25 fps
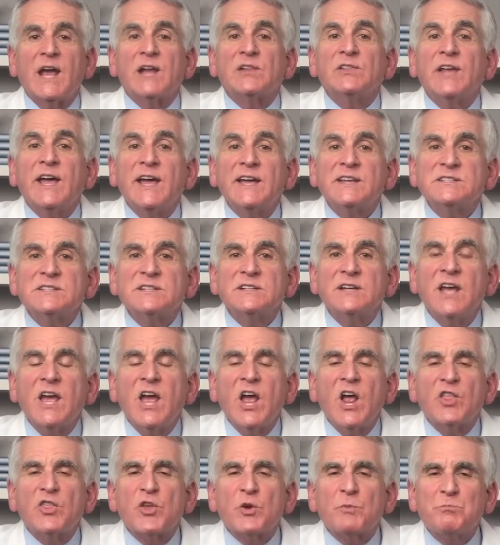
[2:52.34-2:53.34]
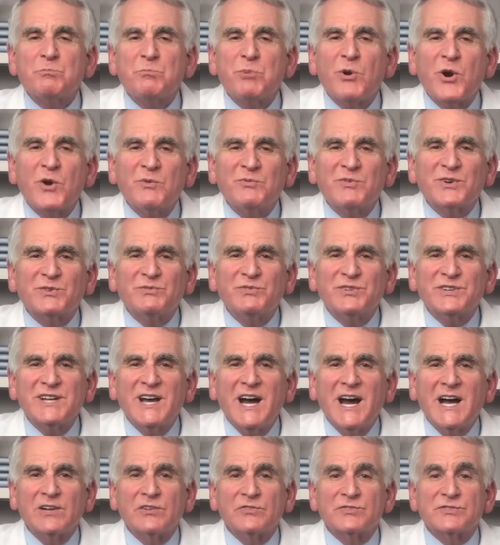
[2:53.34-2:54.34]
And last, they're perfect for
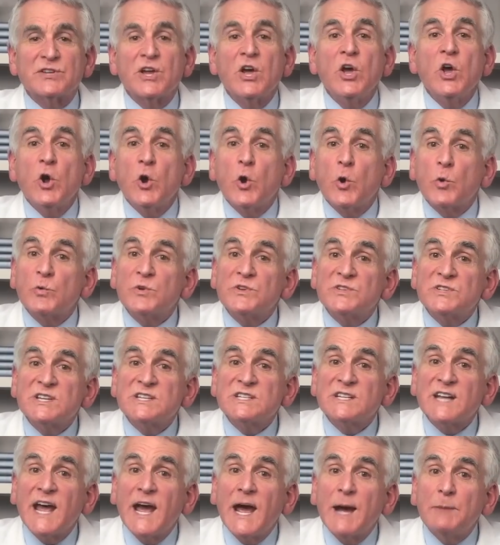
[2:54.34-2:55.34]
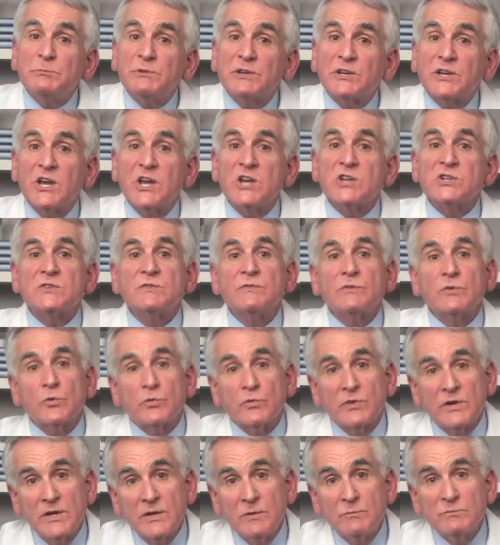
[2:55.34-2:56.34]
toddlers who resist application of
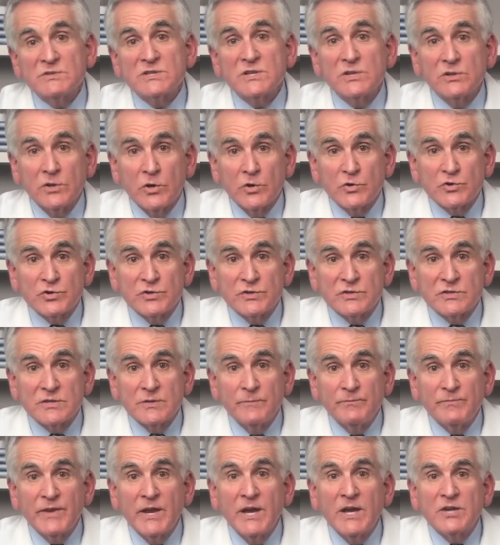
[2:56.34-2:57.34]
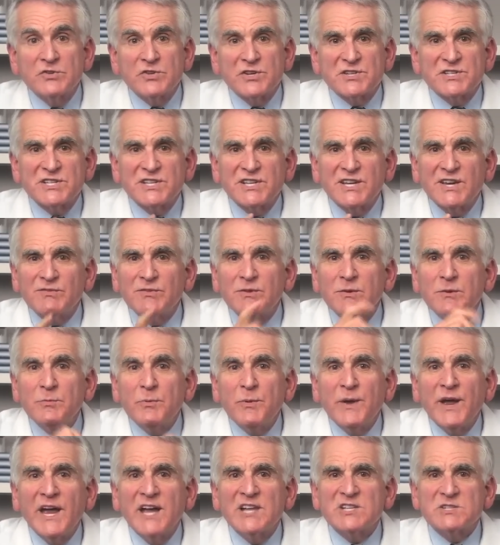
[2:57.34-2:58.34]
creams and lotions. Just give them the
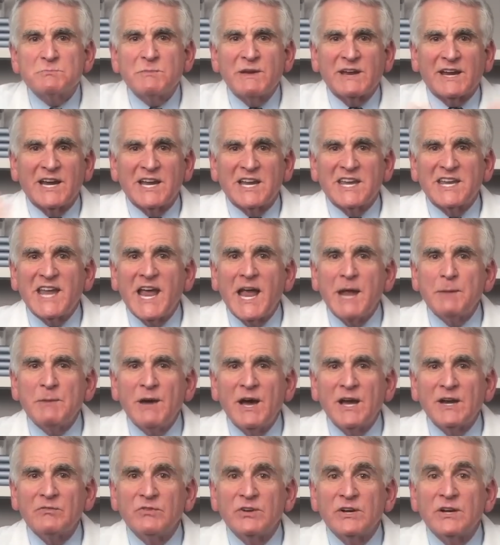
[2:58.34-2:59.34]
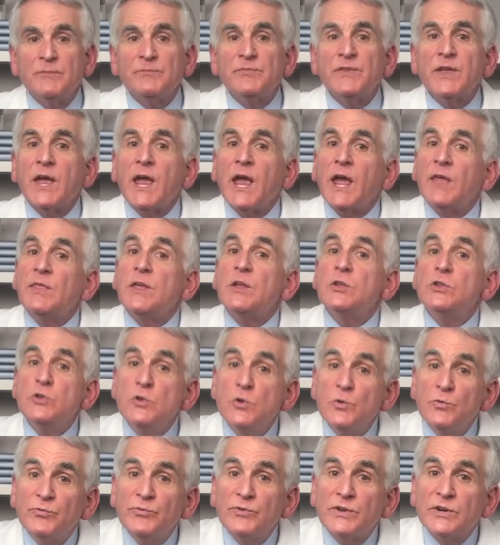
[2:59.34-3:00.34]
pads, make a game out of it, and
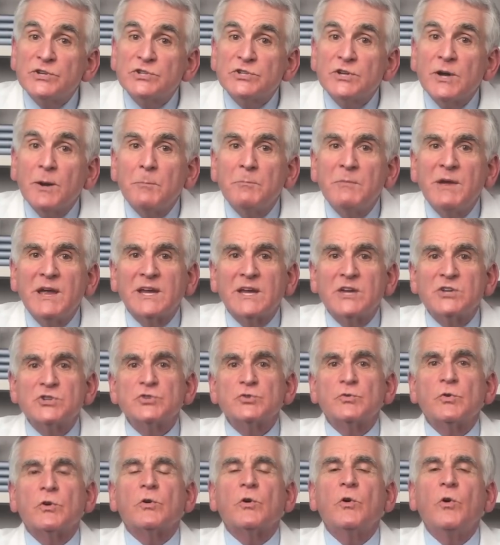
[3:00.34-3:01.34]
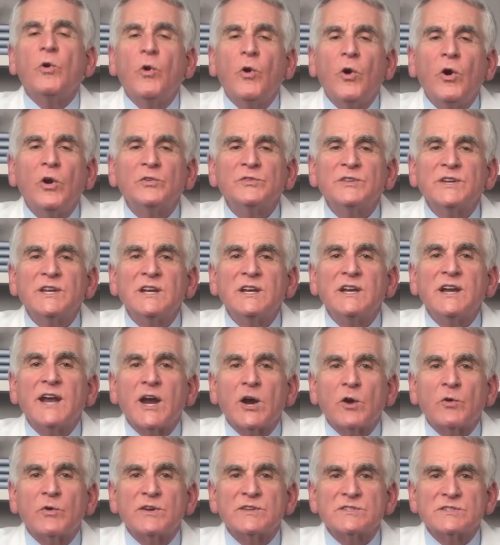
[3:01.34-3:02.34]
then you finish up making sure all needed
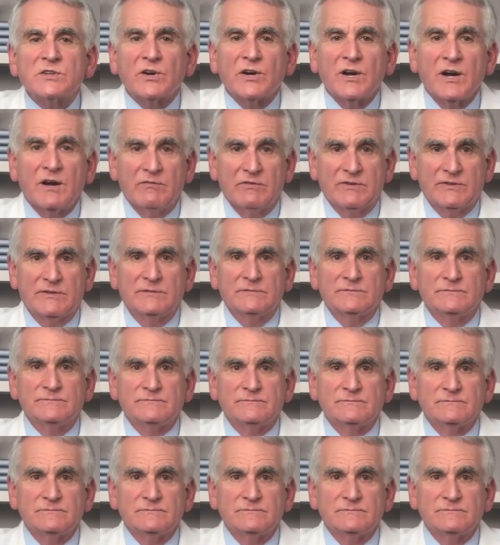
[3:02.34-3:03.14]
areas are covered.